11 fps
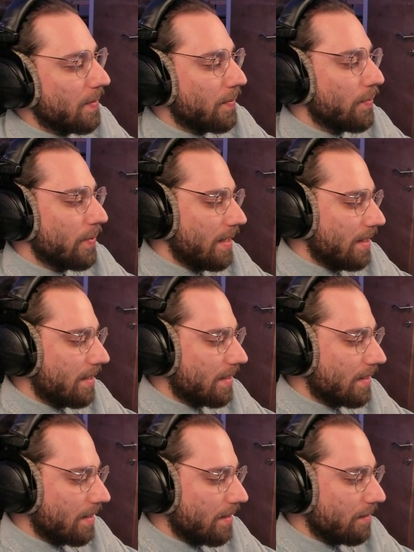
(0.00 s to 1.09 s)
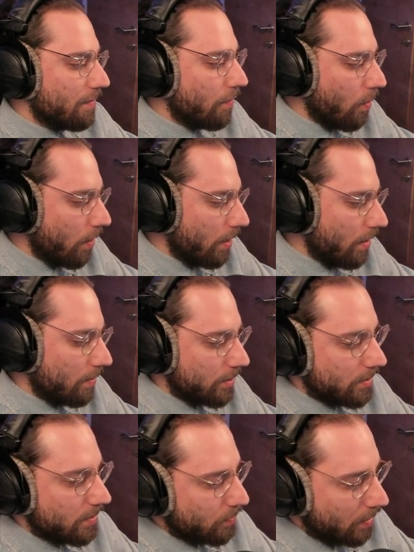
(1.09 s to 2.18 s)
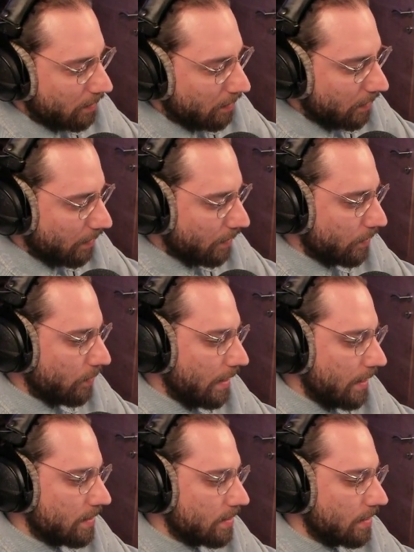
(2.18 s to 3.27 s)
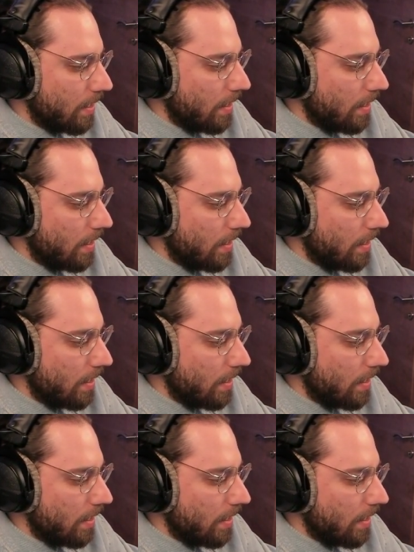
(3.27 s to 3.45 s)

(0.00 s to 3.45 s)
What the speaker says: week 4, which is one of my favorite weeks.